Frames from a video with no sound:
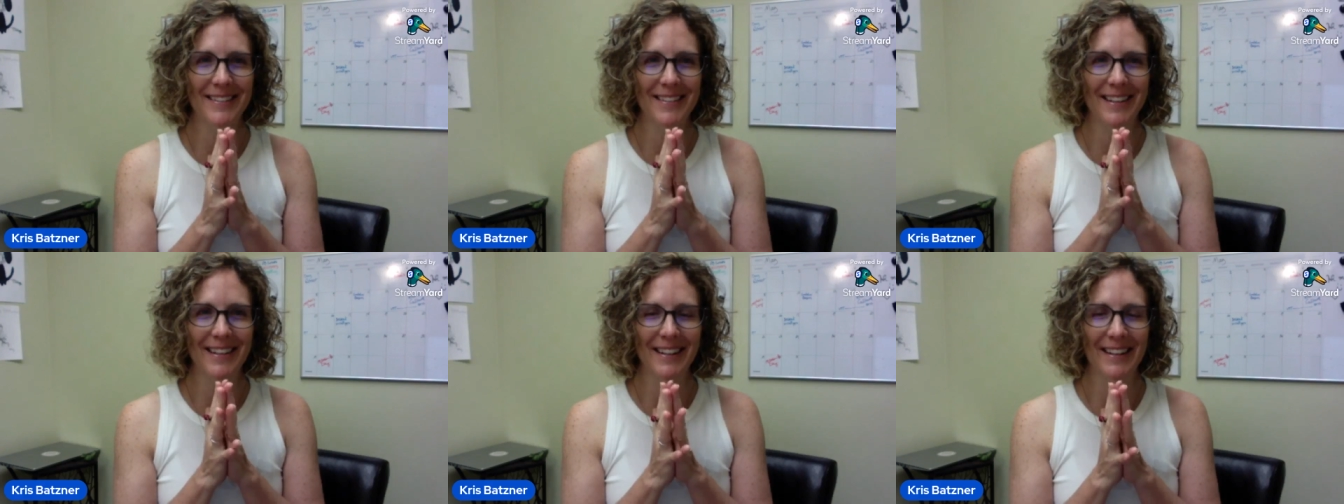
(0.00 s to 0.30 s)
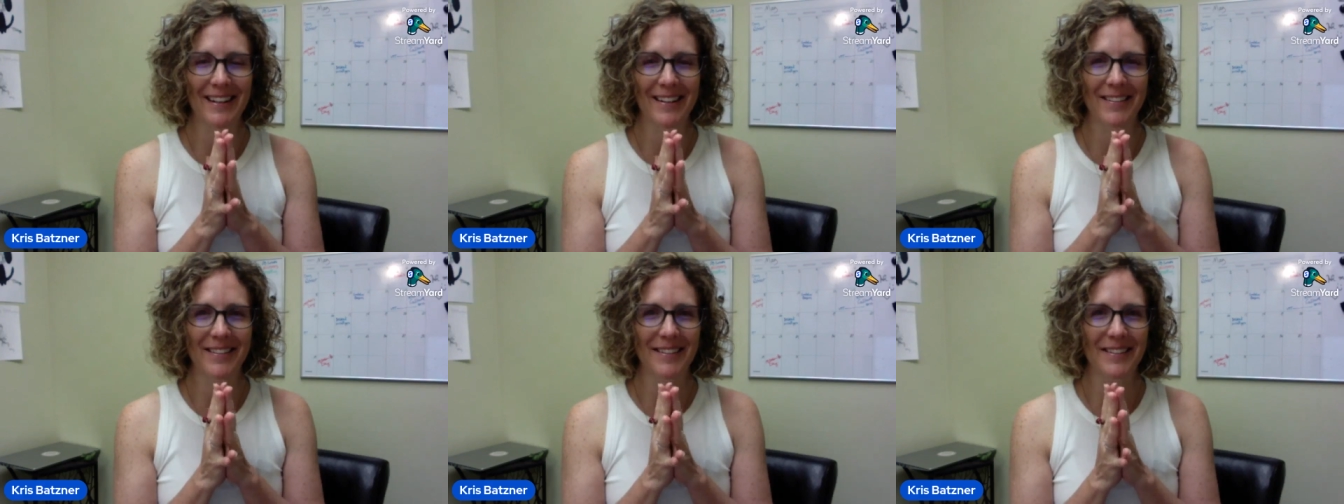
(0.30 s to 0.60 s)
It
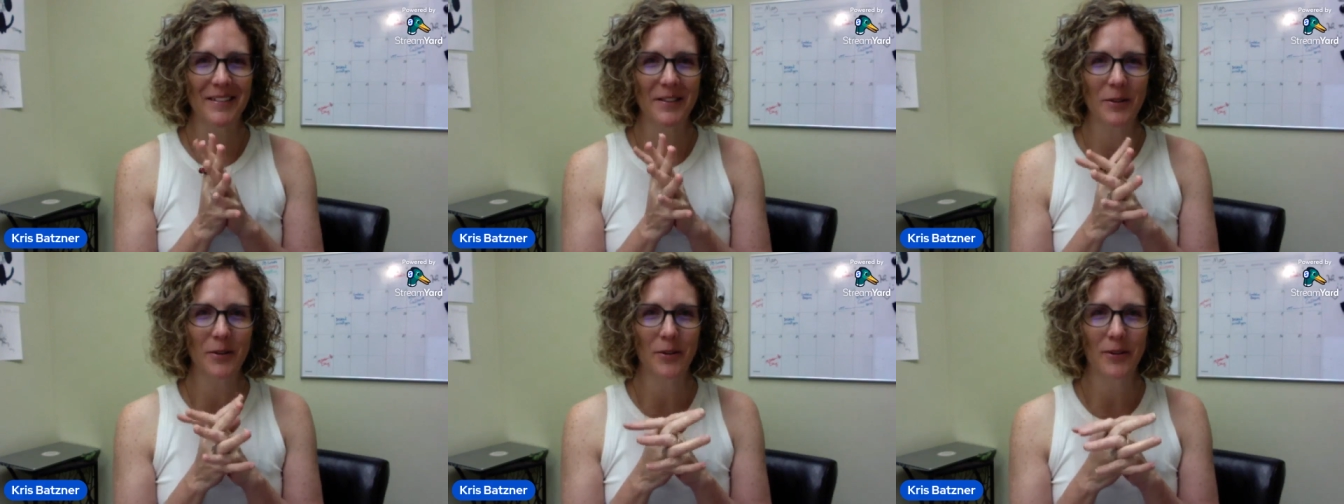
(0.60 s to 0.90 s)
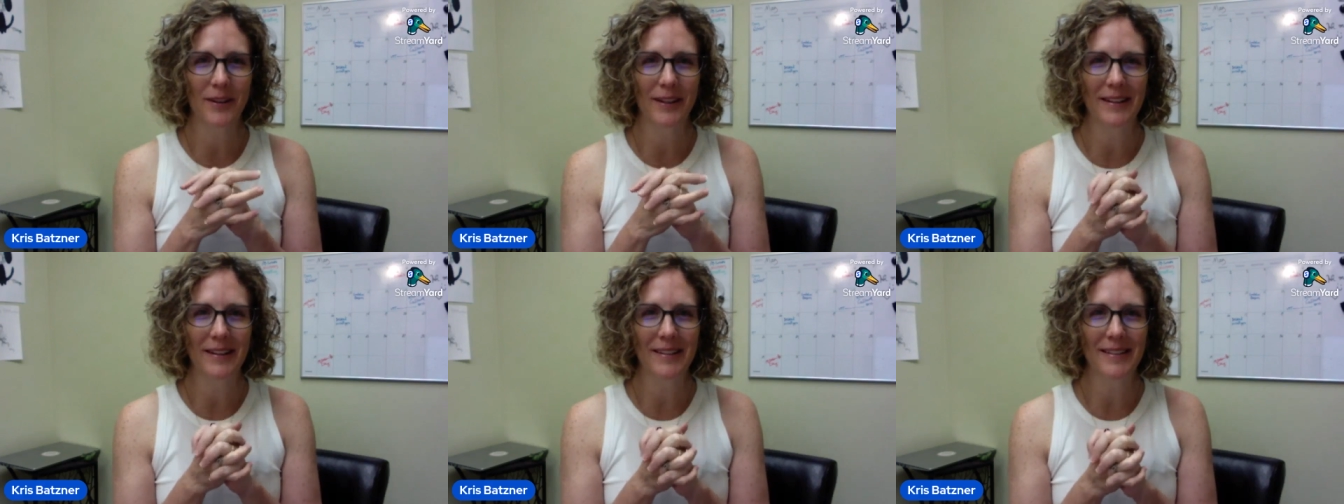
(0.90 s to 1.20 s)
is
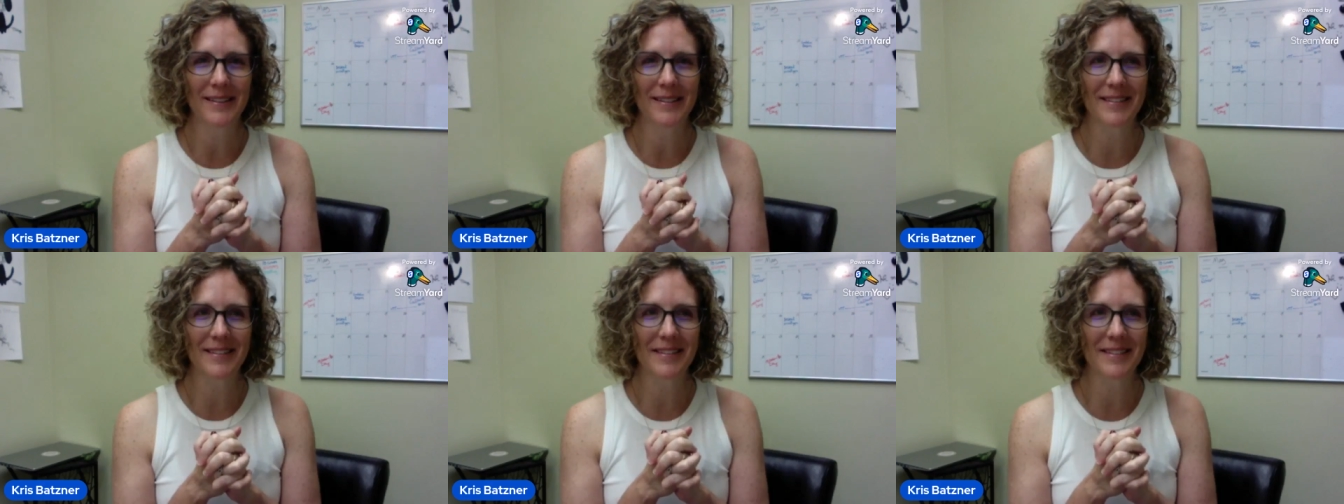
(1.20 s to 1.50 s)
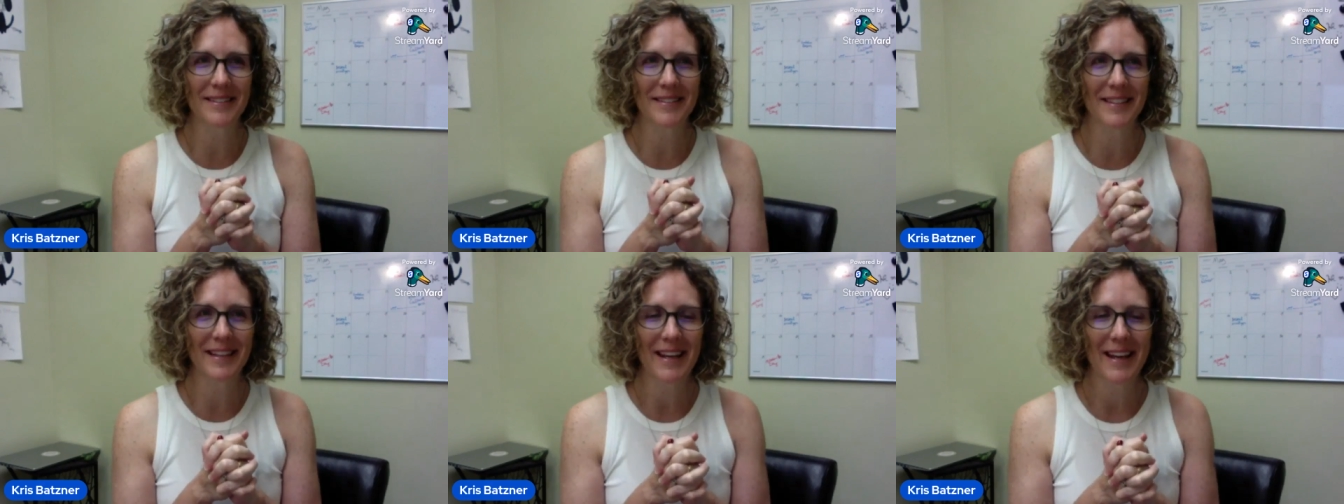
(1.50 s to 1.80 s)

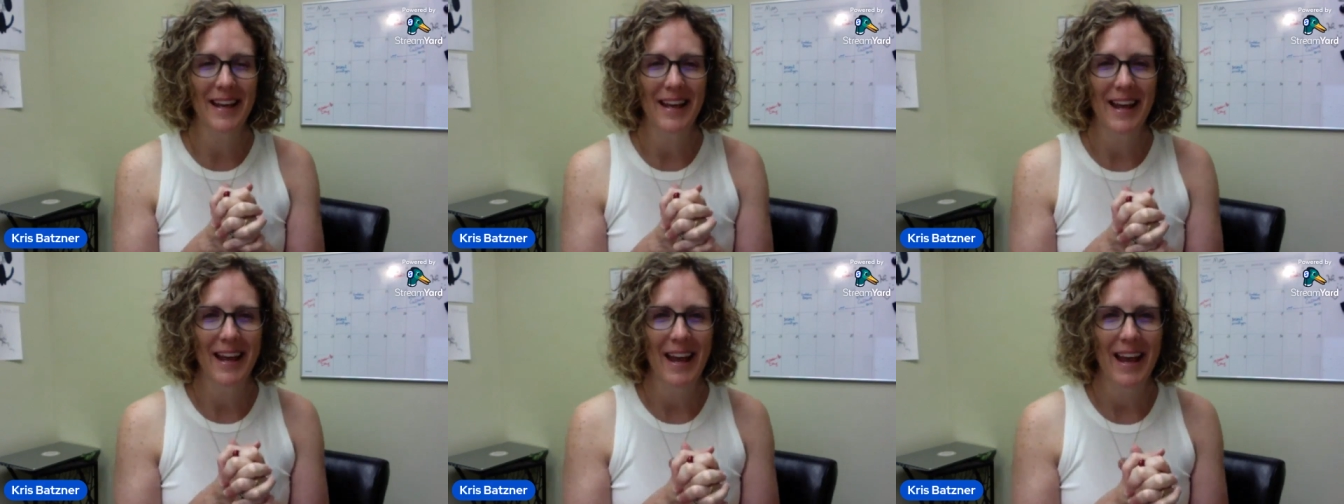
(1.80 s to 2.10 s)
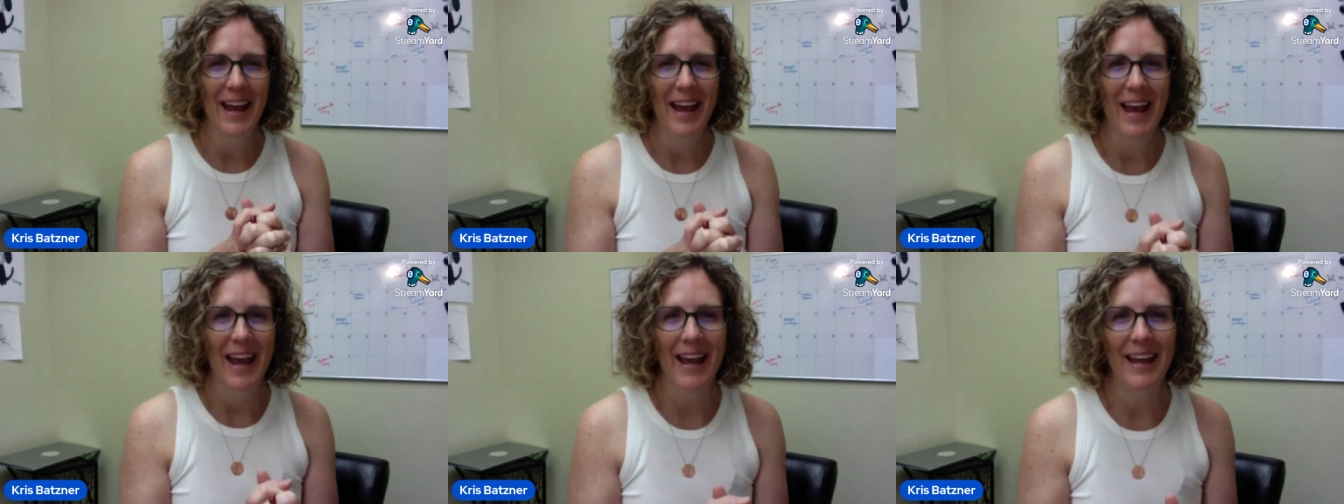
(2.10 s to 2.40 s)
Chris,
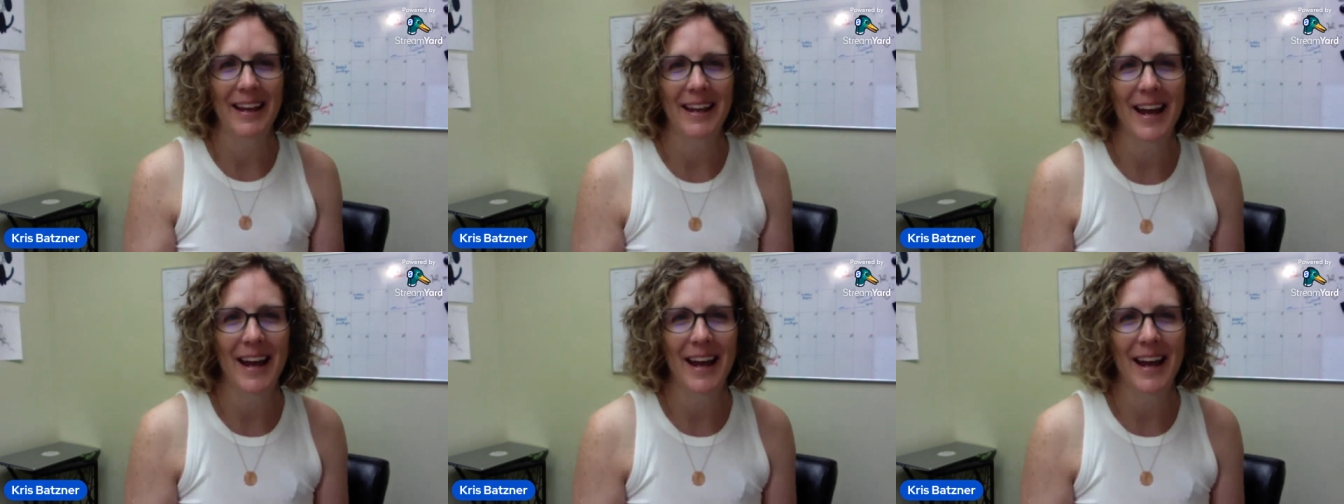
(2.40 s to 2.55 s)
and